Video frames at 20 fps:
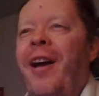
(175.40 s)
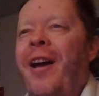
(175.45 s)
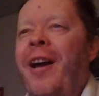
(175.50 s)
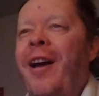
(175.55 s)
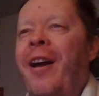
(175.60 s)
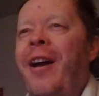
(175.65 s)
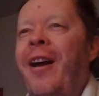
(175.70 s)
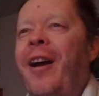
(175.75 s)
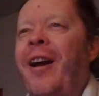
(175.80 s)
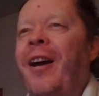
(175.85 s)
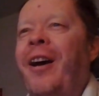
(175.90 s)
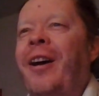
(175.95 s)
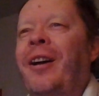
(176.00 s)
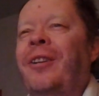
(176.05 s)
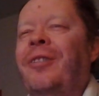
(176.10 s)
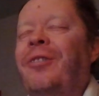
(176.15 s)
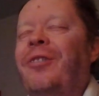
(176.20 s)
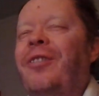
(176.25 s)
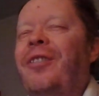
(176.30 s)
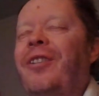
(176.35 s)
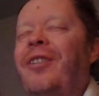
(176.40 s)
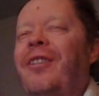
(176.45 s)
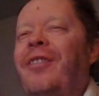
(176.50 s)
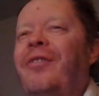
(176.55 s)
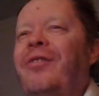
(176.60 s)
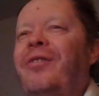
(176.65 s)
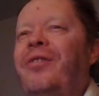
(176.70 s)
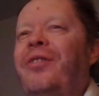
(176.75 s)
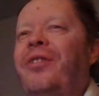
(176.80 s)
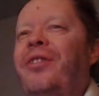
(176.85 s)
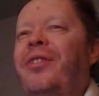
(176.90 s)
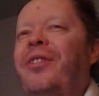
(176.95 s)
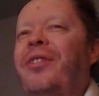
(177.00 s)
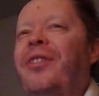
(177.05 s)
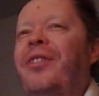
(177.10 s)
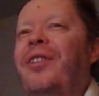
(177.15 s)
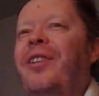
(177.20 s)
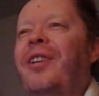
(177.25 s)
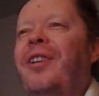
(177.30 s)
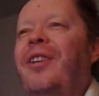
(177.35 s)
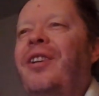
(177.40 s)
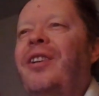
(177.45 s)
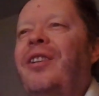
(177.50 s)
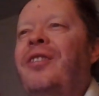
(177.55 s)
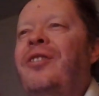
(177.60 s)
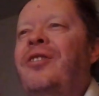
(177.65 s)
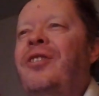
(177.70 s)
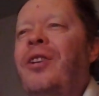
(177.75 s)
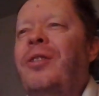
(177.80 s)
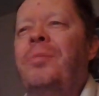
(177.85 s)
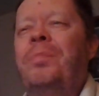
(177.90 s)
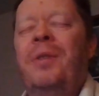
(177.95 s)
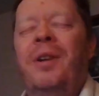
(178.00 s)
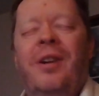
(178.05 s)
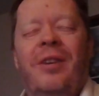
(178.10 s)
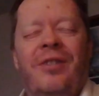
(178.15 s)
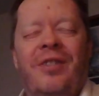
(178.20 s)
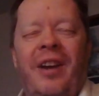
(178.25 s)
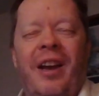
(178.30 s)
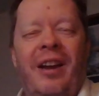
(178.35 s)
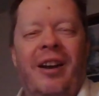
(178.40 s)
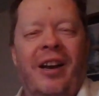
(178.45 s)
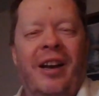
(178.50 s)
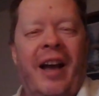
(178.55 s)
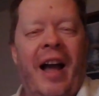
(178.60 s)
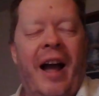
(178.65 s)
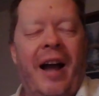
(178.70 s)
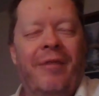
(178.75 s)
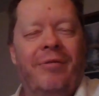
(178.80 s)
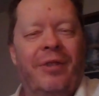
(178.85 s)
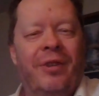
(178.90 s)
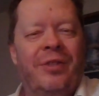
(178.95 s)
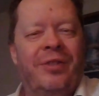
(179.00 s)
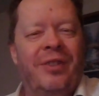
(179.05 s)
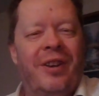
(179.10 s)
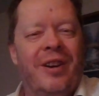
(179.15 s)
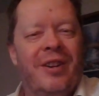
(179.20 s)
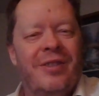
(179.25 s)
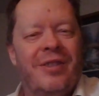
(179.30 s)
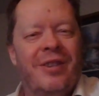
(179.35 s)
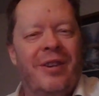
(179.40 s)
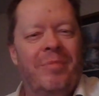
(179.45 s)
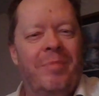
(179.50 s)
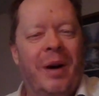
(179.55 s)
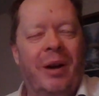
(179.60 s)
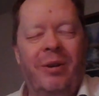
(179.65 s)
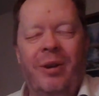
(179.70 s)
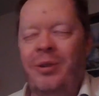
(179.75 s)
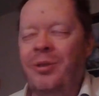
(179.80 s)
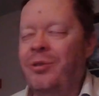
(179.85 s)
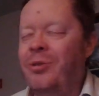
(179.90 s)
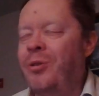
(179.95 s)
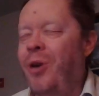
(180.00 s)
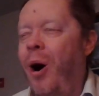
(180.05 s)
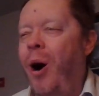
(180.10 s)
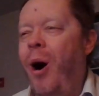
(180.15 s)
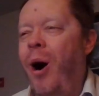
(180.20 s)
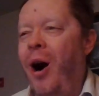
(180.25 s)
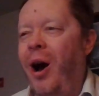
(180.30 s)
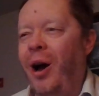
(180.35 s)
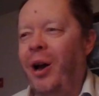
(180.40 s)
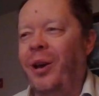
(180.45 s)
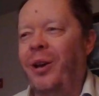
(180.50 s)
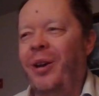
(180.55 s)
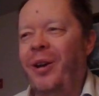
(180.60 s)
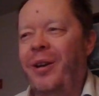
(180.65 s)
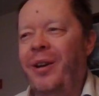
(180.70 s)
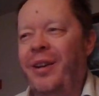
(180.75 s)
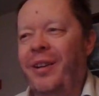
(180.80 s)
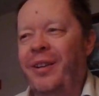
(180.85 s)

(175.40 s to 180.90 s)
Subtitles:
And just because I had a conversation about a dog,